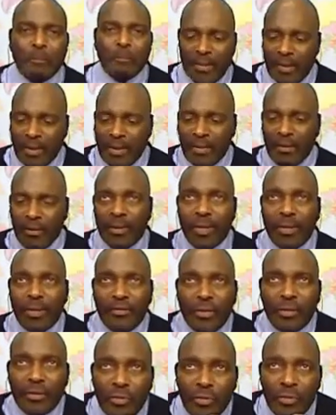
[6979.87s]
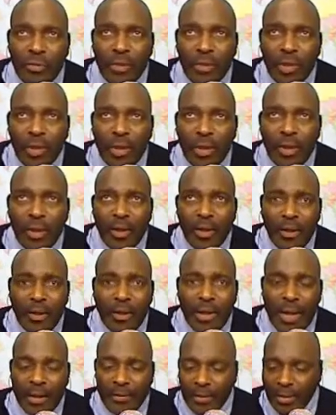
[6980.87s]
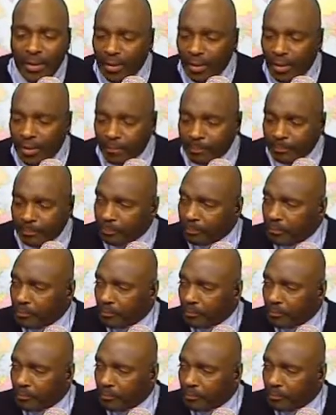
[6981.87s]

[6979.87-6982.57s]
But if you are at the club